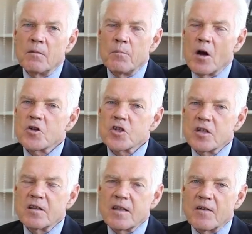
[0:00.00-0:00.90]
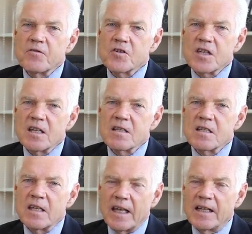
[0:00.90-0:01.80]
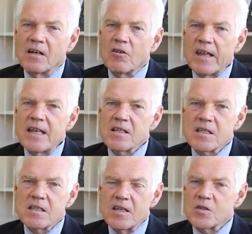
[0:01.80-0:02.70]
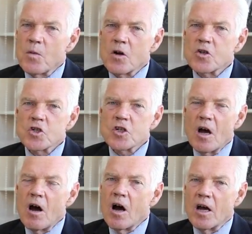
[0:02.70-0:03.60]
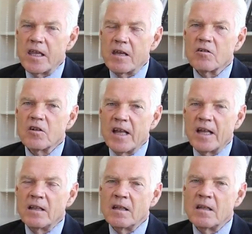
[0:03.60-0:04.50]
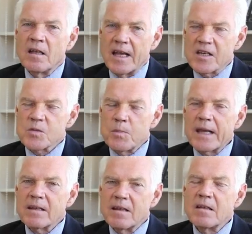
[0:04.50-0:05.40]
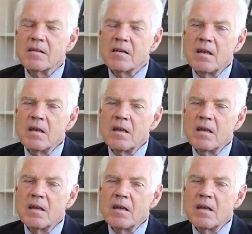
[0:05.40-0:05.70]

budget deficit in Greece is much higher than expected,